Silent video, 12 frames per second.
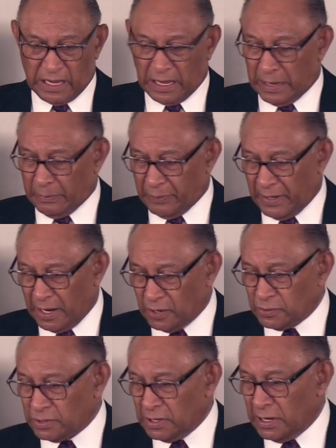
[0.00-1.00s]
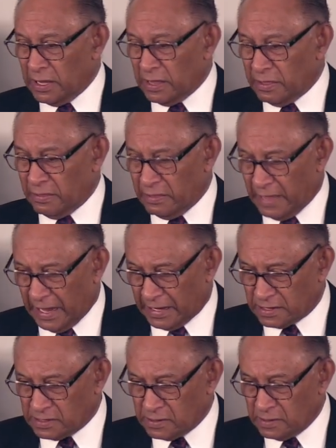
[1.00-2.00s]
about
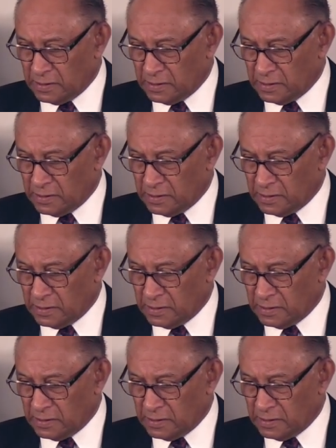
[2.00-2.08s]
that.